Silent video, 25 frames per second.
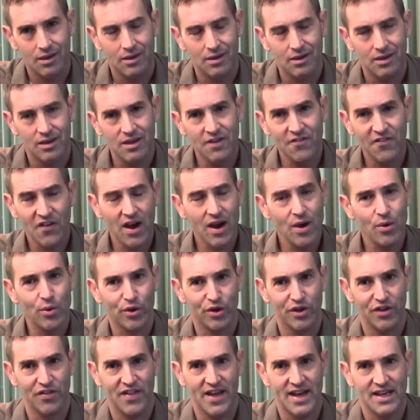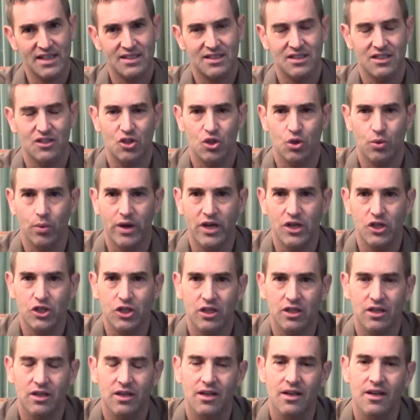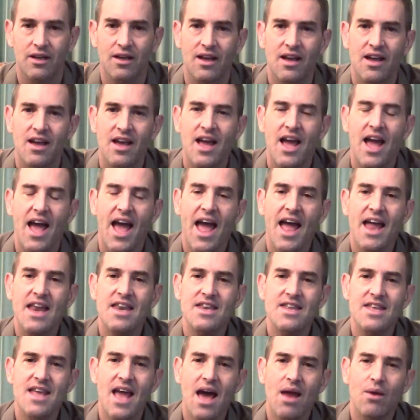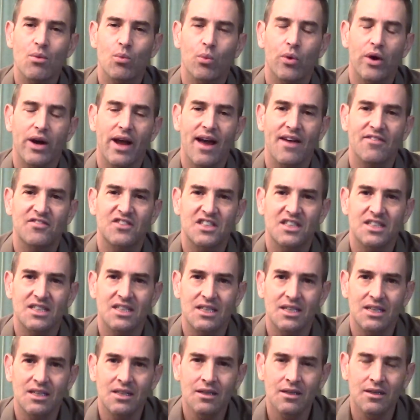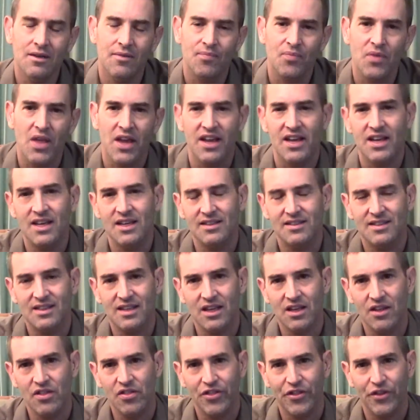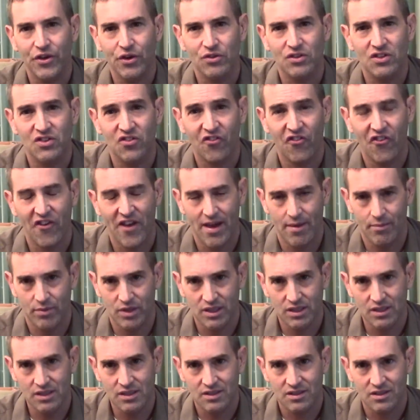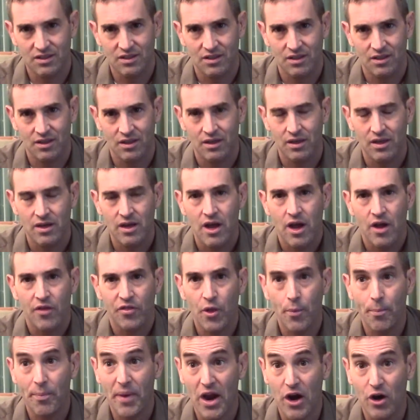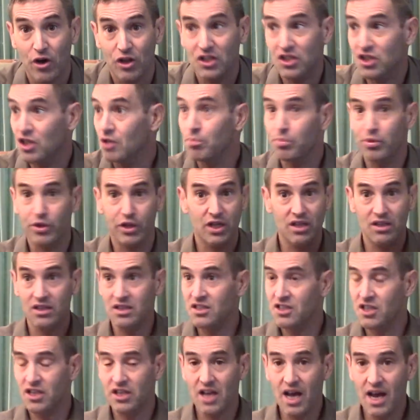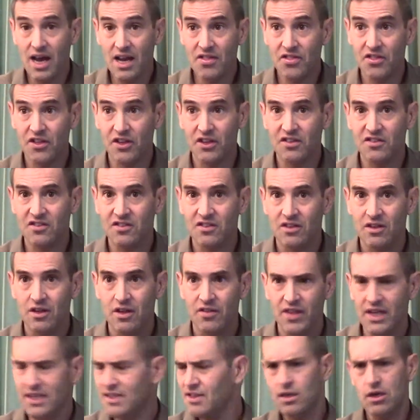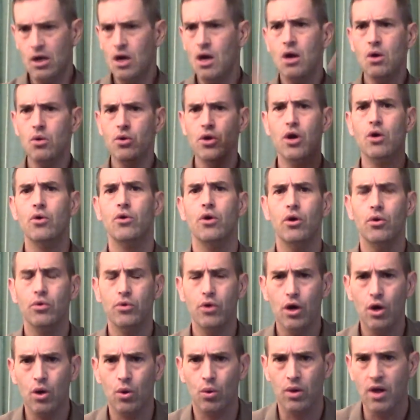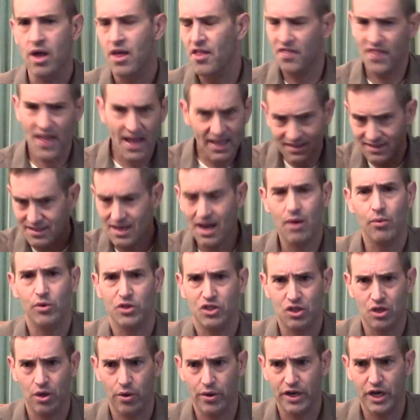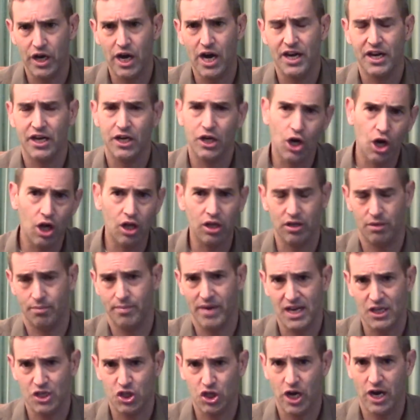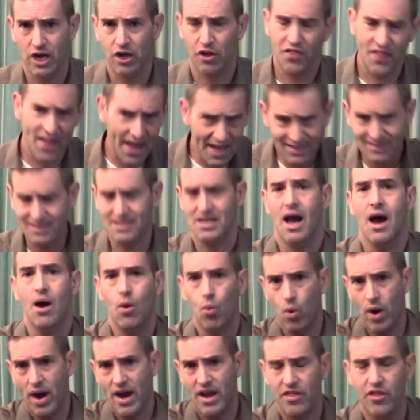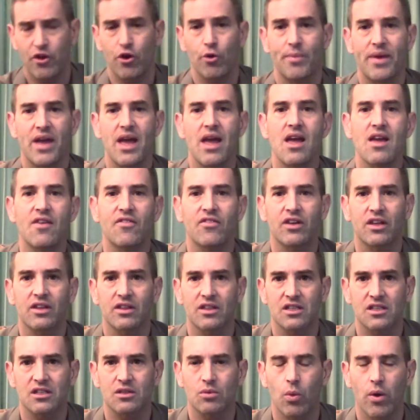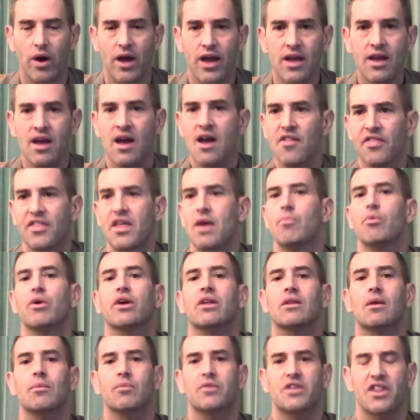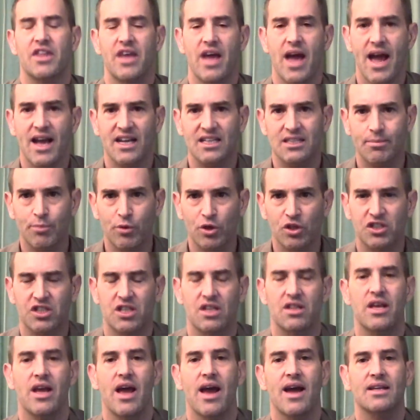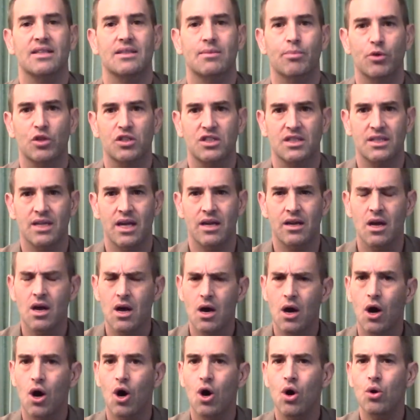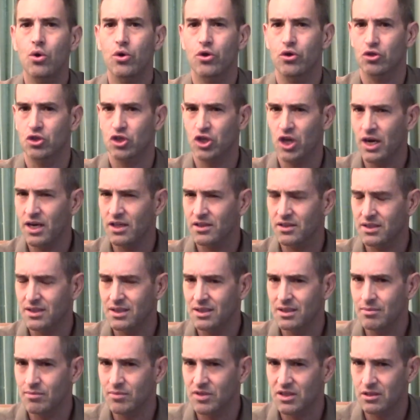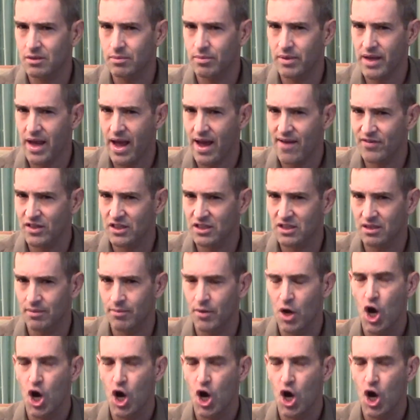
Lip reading: if I were in that situation. And yet what I've seen is in those families, the parents completely denied this. They said, oh, no, that's not what's going on at all in my child. That's not why they're behaving this way. They bring them to the experts, and the experts said, oh, your child seems to be having some